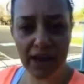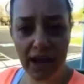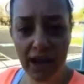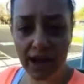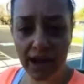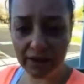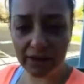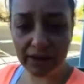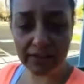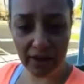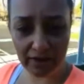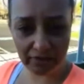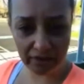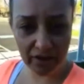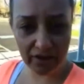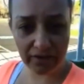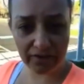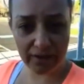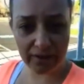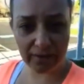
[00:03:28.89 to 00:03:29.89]
I, I
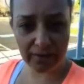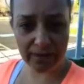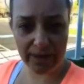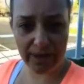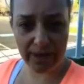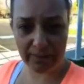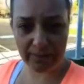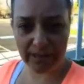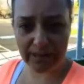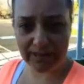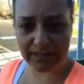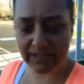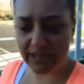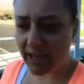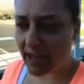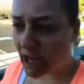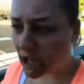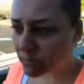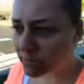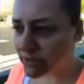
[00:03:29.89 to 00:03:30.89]
verified with them and I
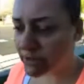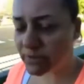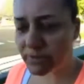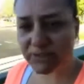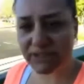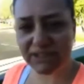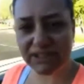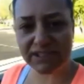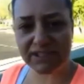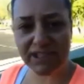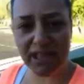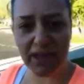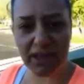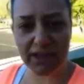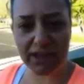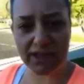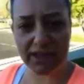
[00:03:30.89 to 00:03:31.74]
said, How big was the cell?